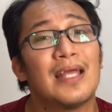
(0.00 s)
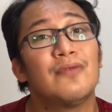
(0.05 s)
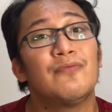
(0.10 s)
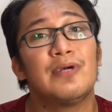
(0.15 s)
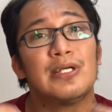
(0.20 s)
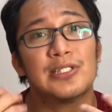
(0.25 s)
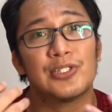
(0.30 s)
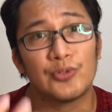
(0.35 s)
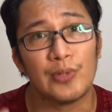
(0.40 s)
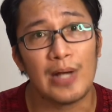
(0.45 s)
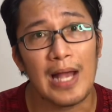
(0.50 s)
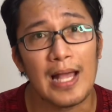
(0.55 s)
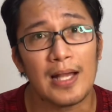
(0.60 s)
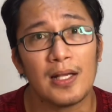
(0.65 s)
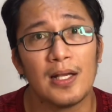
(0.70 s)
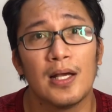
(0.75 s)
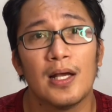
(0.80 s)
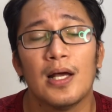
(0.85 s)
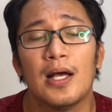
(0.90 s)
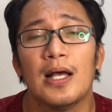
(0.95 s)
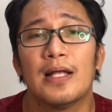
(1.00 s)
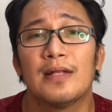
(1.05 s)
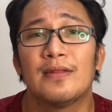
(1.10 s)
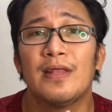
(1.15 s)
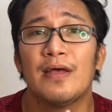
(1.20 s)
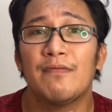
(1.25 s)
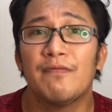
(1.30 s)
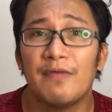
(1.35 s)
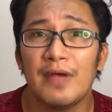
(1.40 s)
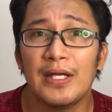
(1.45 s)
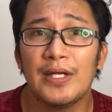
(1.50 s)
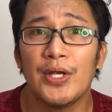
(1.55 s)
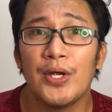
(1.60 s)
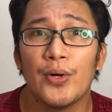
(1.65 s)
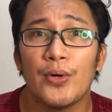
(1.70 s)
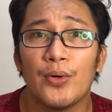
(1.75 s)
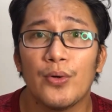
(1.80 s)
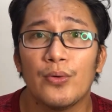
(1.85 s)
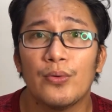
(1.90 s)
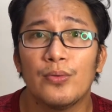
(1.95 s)
retract the
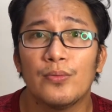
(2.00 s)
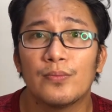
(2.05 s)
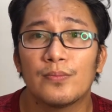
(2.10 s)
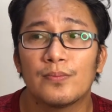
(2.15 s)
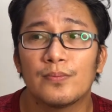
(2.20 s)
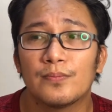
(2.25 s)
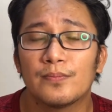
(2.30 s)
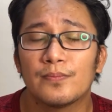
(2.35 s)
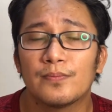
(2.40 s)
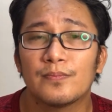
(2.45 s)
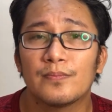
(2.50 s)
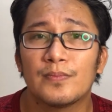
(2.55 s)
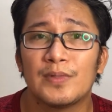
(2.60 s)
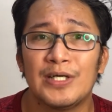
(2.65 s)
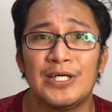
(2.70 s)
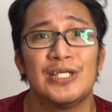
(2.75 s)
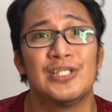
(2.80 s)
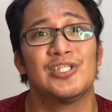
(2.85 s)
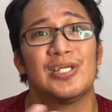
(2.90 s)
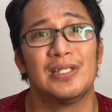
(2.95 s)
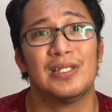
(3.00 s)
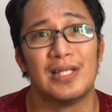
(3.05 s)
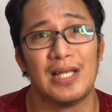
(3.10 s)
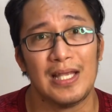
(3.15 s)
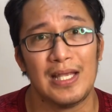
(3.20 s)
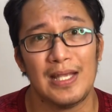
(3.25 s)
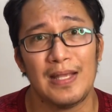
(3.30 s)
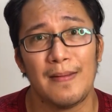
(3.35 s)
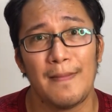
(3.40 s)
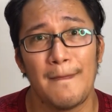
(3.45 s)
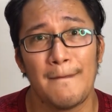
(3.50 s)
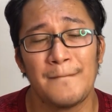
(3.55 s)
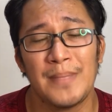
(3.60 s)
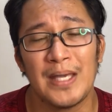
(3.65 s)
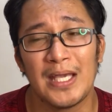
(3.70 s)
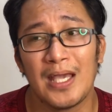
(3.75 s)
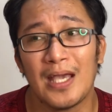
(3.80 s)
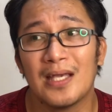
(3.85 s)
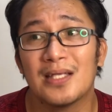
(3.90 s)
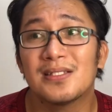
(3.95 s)
video urgently,
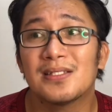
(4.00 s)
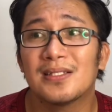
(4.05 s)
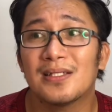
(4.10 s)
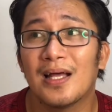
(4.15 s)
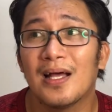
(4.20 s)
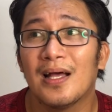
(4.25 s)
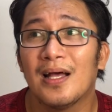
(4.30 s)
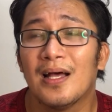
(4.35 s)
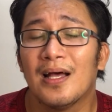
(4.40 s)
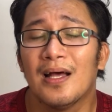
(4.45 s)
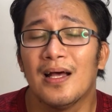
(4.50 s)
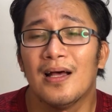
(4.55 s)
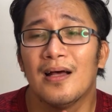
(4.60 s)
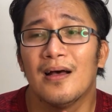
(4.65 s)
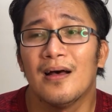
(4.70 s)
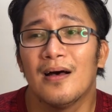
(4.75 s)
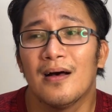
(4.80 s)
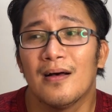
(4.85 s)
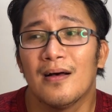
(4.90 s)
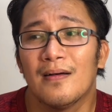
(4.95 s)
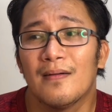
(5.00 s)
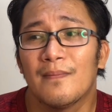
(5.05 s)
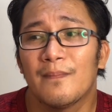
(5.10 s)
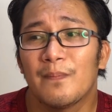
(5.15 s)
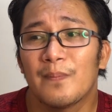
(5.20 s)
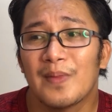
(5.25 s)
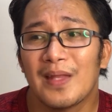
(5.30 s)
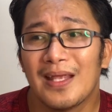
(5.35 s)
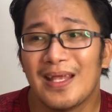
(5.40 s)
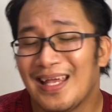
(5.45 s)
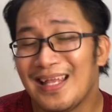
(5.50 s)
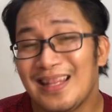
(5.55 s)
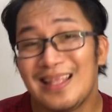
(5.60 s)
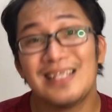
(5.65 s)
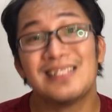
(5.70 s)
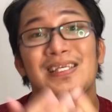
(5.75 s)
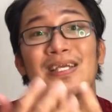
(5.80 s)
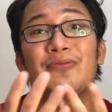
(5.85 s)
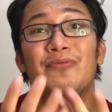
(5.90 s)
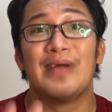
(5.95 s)
because it
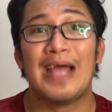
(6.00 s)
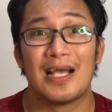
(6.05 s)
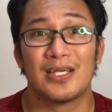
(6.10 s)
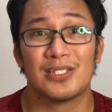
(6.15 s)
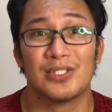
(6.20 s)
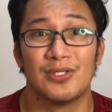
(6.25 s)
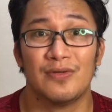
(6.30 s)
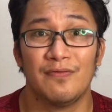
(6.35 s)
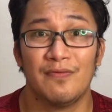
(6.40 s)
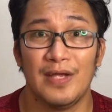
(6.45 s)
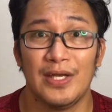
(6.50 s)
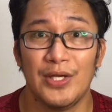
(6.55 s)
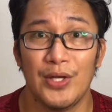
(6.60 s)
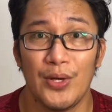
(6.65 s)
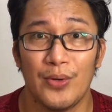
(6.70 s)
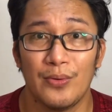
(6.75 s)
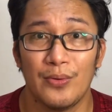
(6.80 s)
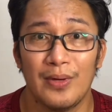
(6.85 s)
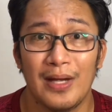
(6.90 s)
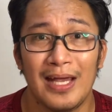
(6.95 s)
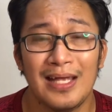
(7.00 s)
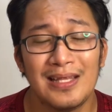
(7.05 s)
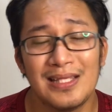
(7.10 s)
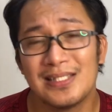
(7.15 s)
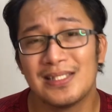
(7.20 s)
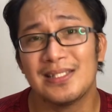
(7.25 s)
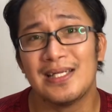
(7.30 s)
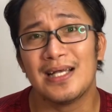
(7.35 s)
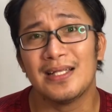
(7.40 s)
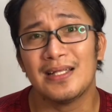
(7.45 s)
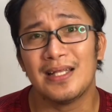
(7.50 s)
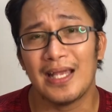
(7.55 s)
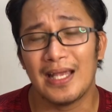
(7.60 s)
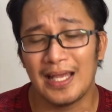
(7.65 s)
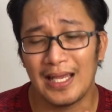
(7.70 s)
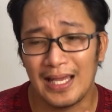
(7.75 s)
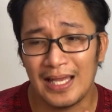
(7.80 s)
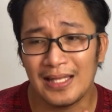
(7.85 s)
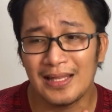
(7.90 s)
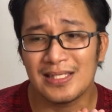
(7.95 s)
is a reaction video. It is not
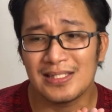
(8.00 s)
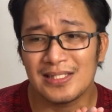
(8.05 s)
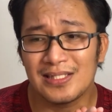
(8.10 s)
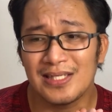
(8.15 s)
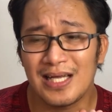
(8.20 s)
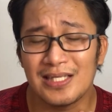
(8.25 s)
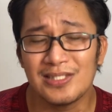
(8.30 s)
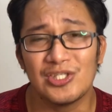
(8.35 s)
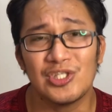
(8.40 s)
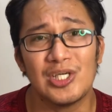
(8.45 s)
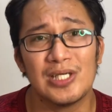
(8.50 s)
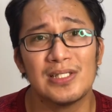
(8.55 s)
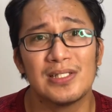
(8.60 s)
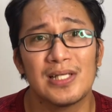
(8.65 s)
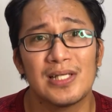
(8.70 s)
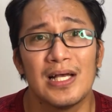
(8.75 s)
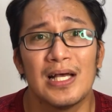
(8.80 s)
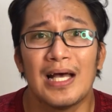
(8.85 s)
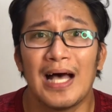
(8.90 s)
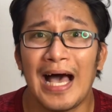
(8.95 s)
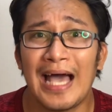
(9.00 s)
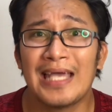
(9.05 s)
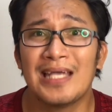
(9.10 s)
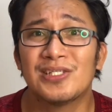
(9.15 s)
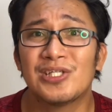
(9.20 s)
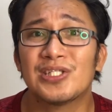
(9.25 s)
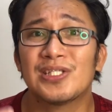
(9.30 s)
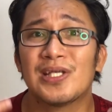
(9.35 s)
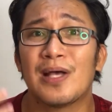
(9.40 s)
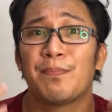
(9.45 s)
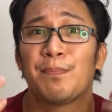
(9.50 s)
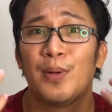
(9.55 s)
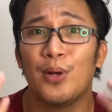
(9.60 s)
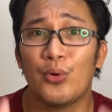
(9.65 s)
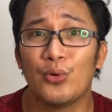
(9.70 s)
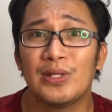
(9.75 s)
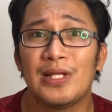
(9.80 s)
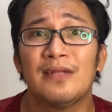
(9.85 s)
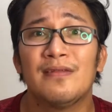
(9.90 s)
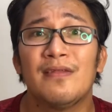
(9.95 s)
just I just
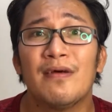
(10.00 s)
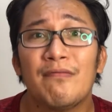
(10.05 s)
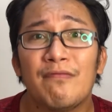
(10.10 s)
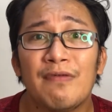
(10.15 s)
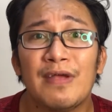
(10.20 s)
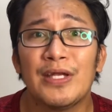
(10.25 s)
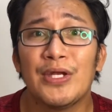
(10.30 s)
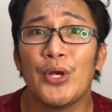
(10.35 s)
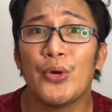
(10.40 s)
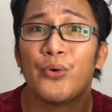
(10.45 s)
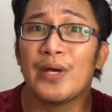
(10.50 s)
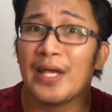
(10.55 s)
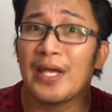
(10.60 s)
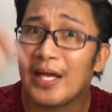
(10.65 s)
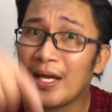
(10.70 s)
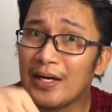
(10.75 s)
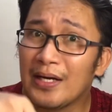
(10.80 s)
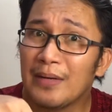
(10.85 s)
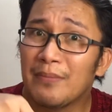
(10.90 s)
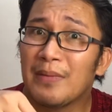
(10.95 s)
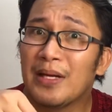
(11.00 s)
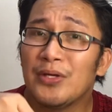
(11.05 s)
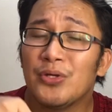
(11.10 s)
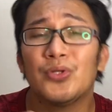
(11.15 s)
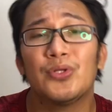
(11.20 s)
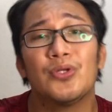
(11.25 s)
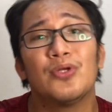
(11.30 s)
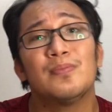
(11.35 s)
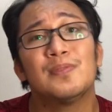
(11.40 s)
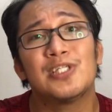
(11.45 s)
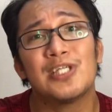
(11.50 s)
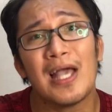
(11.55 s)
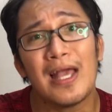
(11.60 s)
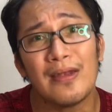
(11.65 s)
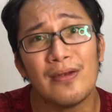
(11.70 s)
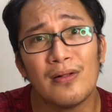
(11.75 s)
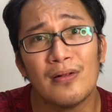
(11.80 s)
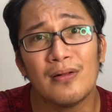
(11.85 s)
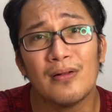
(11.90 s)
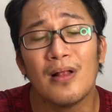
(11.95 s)
uploaded the video here in my YouTube
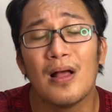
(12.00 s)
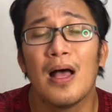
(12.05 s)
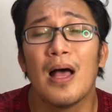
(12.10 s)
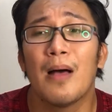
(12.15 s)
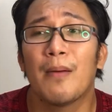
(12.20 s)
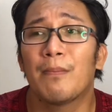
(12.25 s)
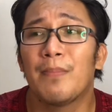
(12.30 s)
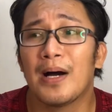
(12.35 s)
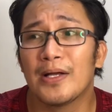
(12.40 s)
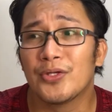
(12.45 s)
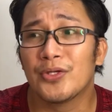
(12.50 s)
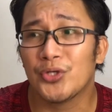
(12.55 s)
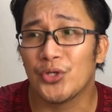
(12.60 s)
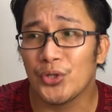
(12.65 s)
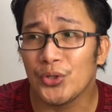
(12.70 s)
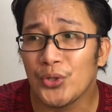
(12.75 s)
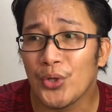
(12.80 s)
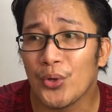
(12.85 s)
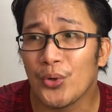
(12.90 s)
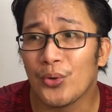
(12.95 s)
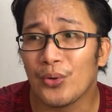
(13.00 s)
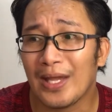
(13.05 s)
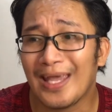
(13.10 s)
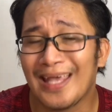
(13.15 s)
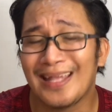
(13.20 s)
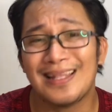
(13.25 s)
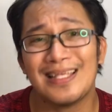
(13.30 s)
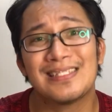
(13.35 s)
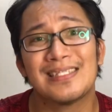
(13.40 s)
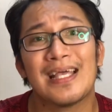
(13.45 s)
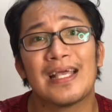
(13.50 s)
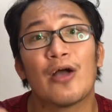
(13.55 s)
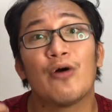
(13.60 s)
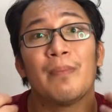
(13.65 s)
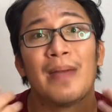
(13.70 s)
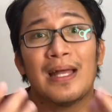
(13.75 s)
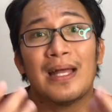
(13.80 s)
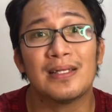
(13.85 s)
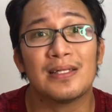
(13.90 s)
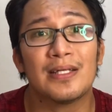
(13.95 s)
channel, but you know, it is a
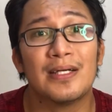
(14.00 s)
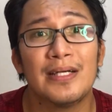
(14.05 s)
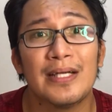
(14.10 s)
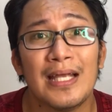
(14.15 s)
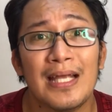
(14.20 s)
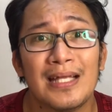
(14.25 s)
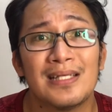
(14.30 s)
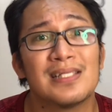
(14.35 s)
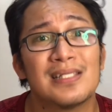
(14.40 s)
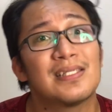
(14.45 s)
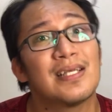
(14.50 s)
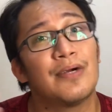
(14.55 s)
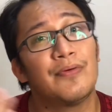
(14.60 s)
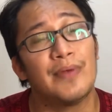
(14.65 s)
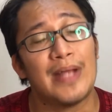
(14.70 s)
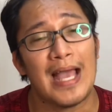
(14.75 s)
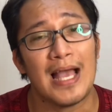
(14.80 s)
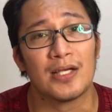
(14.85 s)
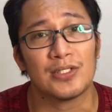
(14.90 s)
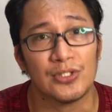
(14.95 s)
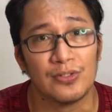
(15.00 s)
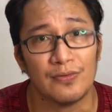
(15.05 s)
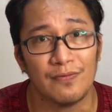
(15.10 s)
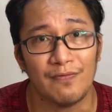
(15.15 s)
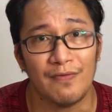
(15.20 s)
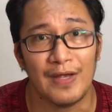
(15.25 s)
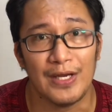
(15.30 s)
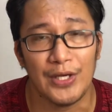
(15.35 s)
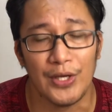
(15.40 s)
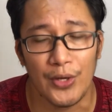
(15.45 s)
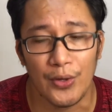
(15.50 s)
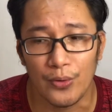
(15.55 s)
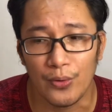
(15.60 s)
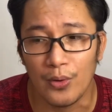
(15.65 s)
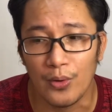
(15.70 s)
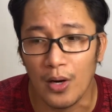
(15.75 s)
commentary, it is a reaction video.